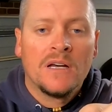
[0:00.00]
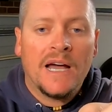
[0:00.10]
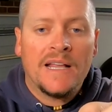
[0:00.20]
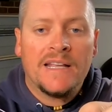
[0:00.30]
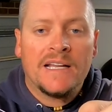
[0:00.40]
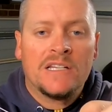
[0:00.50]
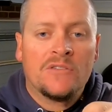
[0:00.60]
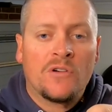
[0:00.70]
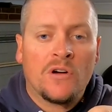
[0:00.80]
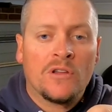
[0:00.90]
And then
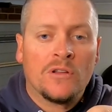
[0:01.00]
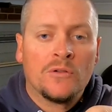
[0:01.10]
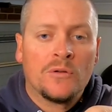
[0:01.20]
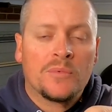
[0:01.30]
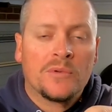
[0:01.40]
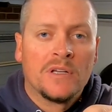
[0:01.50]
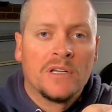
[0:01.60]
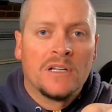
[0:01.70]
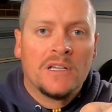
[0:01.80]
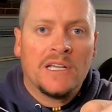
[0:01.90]
you've got the loop
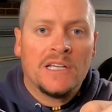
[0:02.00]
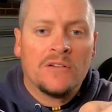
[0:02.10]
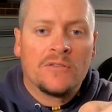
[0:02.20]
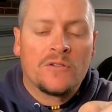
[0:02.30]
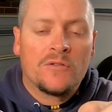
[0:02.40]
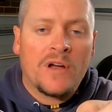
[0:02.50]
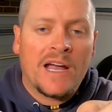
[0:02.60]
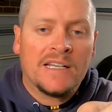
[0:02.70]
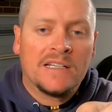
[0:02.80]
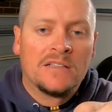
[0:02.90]
that you've
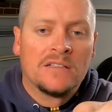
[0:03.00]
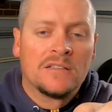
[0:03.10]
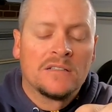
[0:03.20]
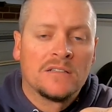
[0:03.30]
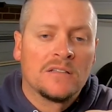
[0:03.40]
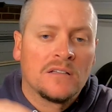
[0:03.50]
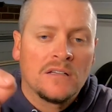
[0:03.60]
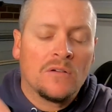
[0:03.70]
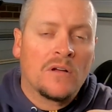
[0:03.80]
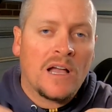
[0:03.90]
created
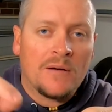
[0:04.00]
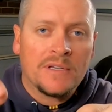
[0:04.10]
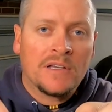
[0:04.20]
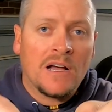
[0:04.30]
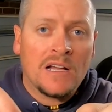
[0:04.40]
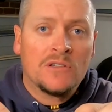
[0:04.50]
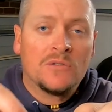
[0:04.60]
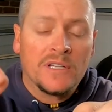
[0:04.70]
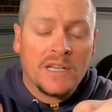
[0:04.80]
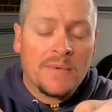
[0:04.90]
coming,
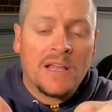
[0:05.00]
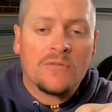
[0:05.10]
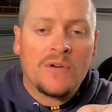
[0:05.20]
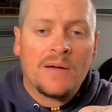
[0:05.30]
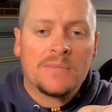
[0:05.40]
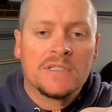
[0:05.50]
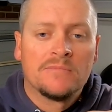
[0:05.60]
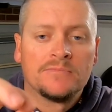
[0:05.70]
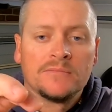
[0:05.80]
undoing them other wraps.